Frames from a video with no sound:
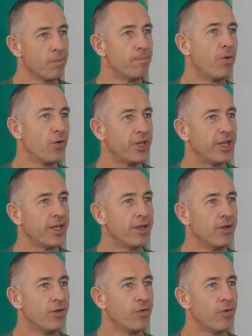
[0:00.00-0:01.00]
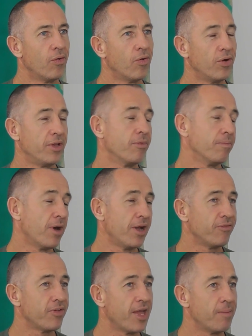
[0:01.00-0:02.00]
body, or even
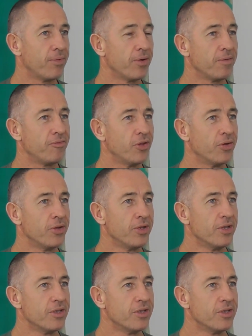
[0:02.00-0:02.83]
mind for that point of view.